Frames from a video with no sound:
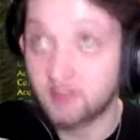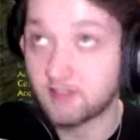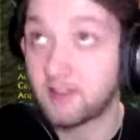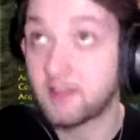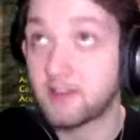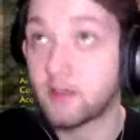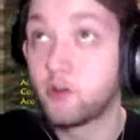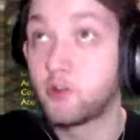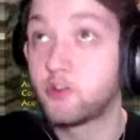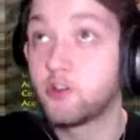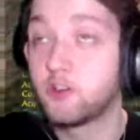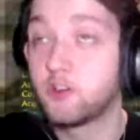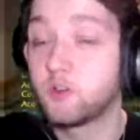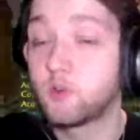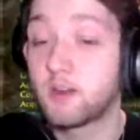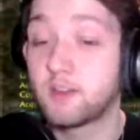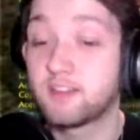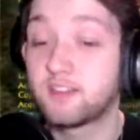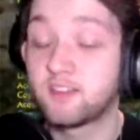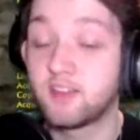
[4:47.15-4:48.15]
that's like one hundred
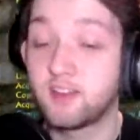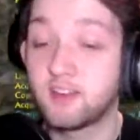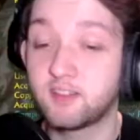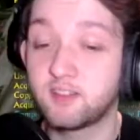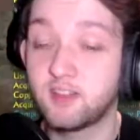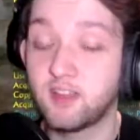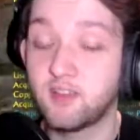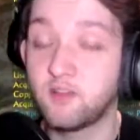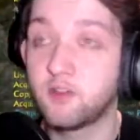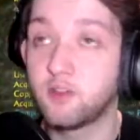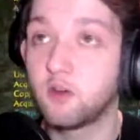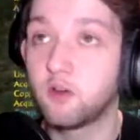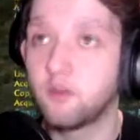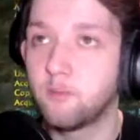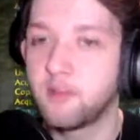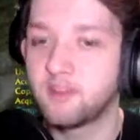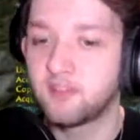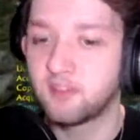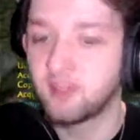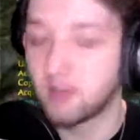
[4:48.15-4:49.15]
twenty-six if you're
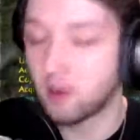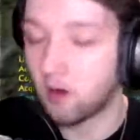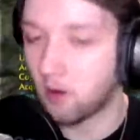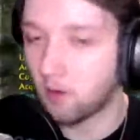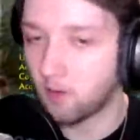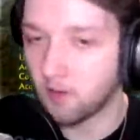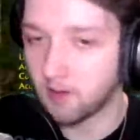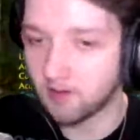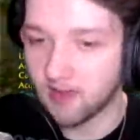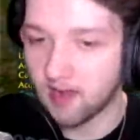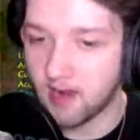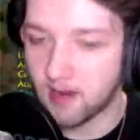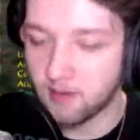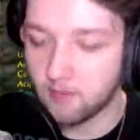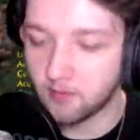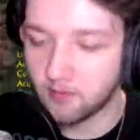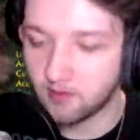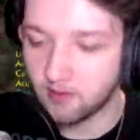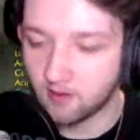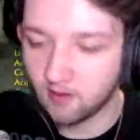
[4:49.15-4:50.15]
missing out on the
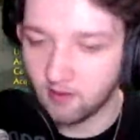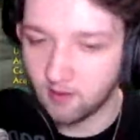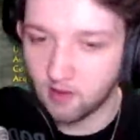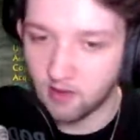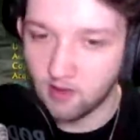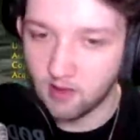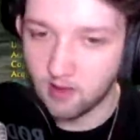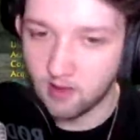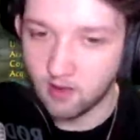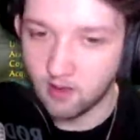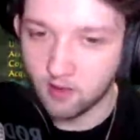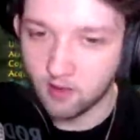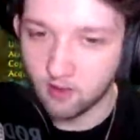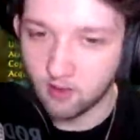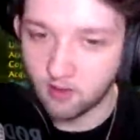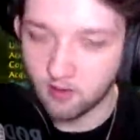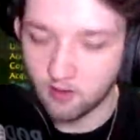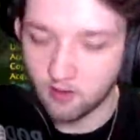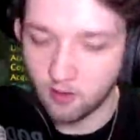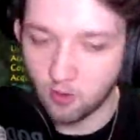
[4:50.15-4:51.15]
timed
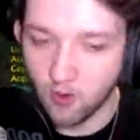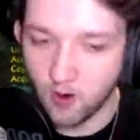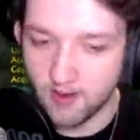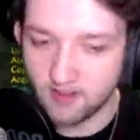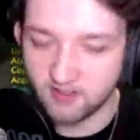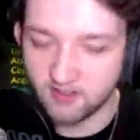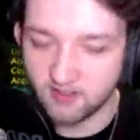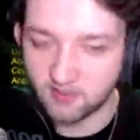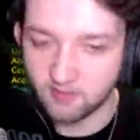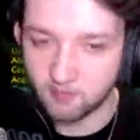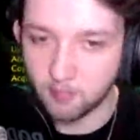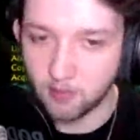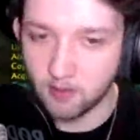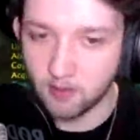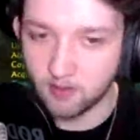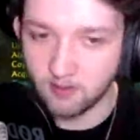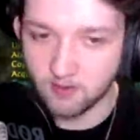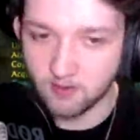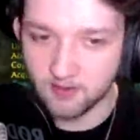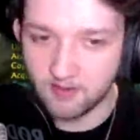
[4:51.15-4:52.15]
quests,
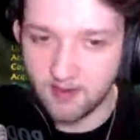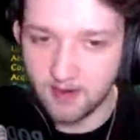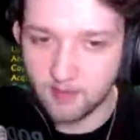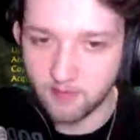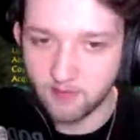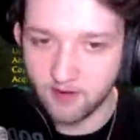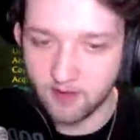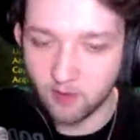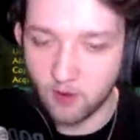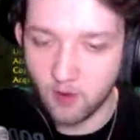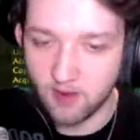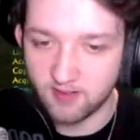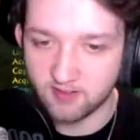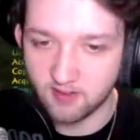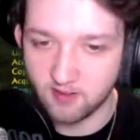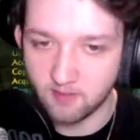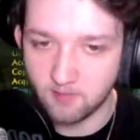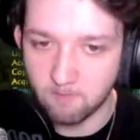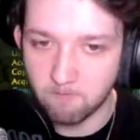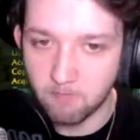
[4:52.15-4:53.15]
but the timed event
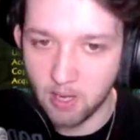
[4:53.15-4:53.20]
quest.